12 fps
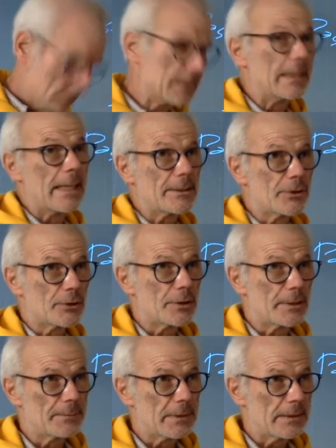
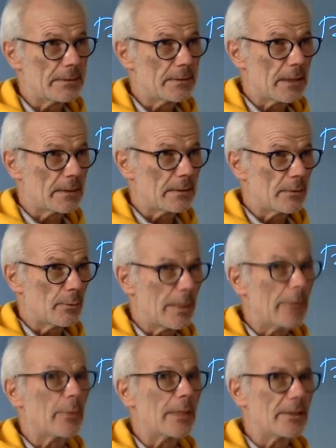relationship to each other,
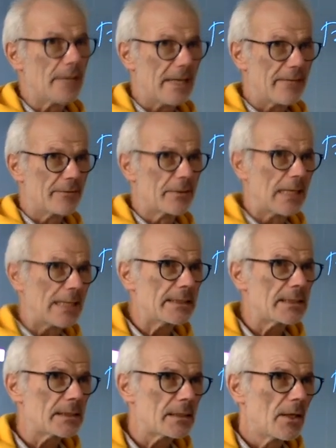where we have
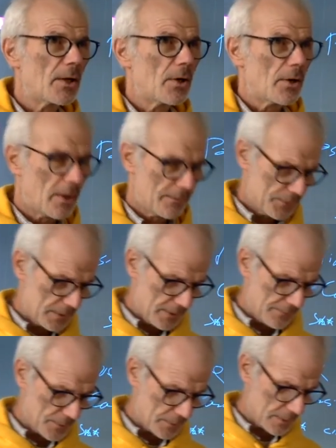rights of the
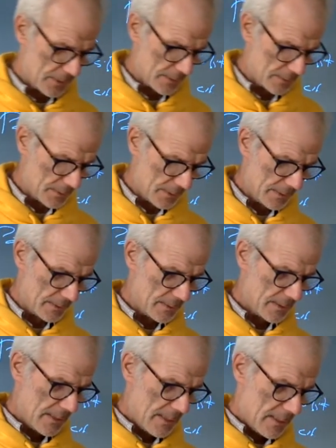different
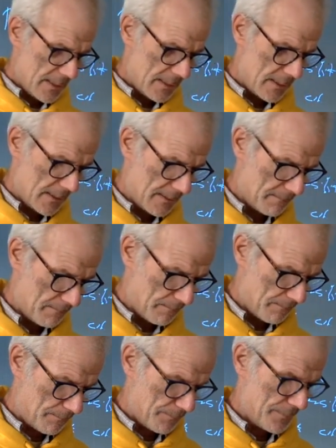countries um,
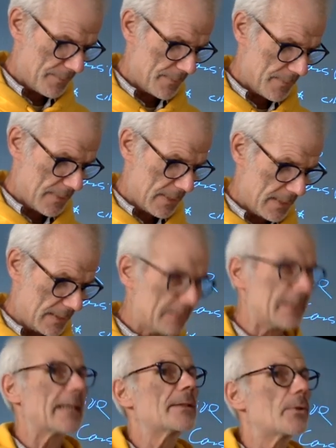
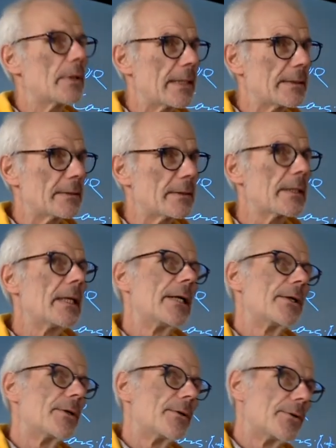regulated
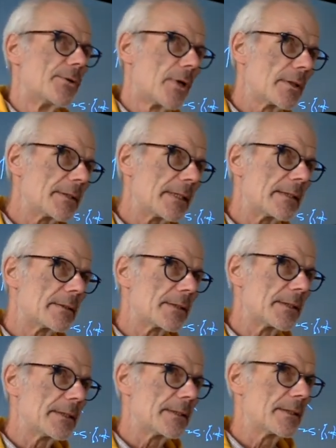not in
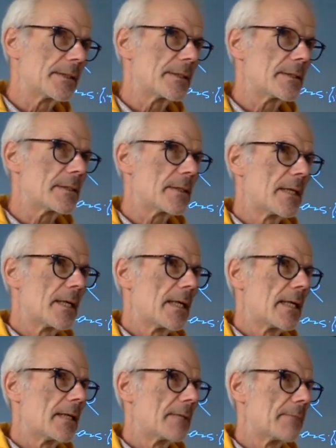treaties,
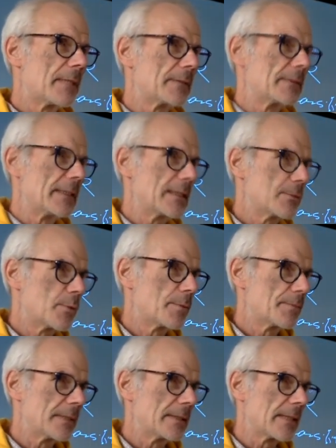but this
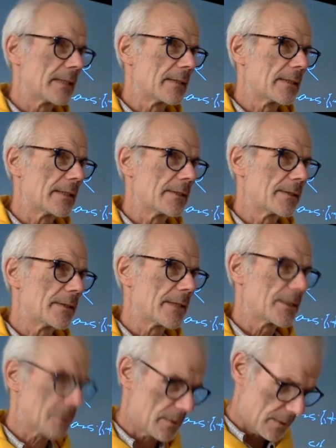would be then
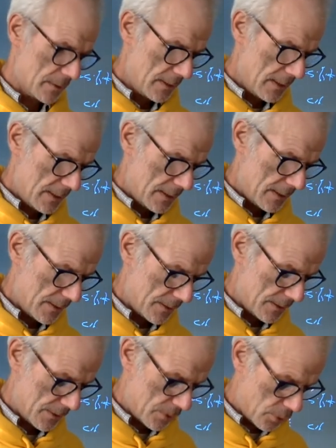international
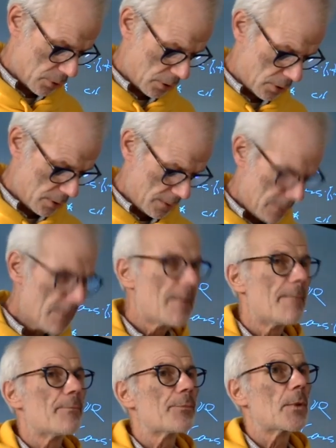uh, law,
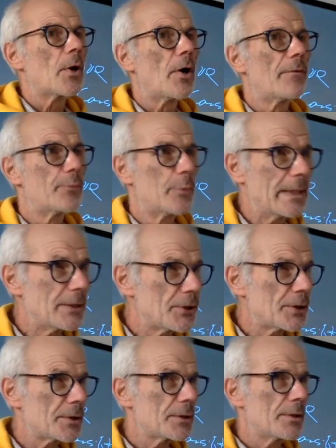of
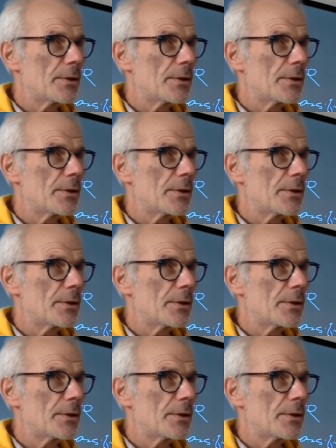which